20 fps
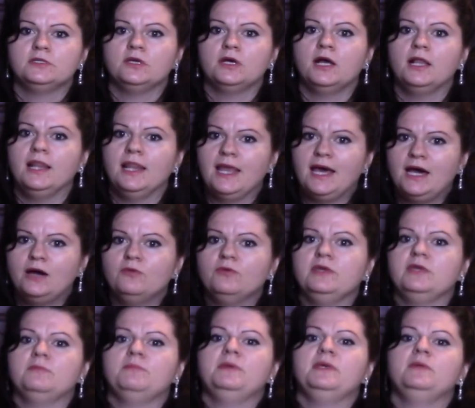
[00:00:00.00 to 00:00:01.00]

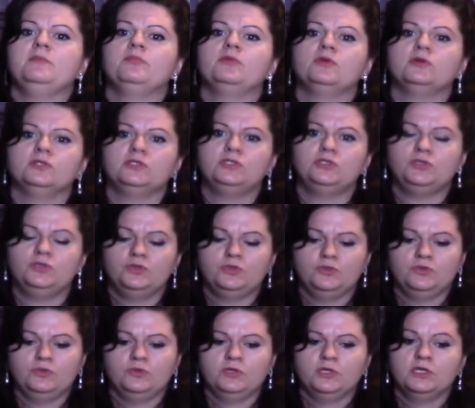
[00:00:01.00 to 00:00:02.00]
allowing people
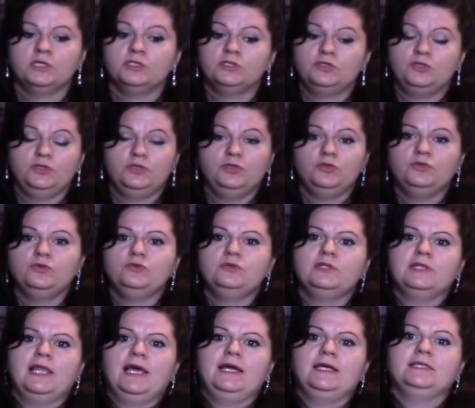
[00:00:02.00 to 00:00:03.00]
to
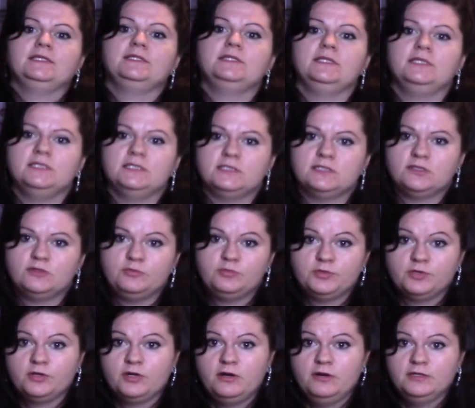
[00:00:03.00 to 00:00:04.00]
utilize these
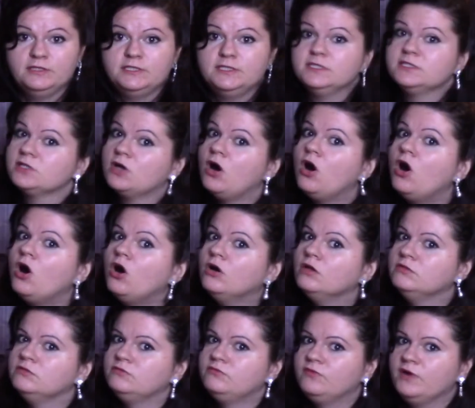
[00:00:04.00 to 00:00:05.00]
cryptocurrencies
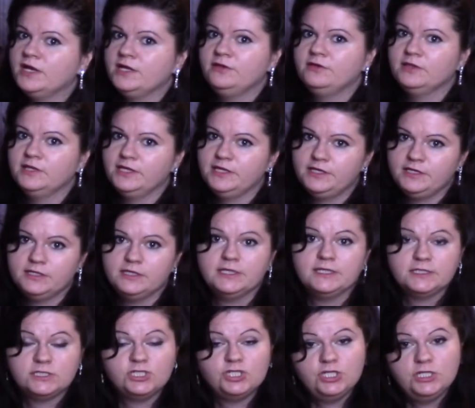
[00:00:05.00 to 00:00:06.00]
on regulated
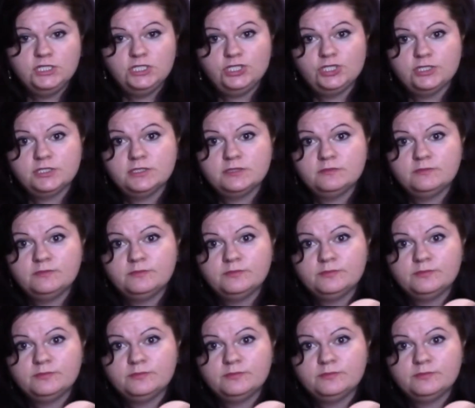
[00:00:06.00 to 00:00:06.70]
exchanges.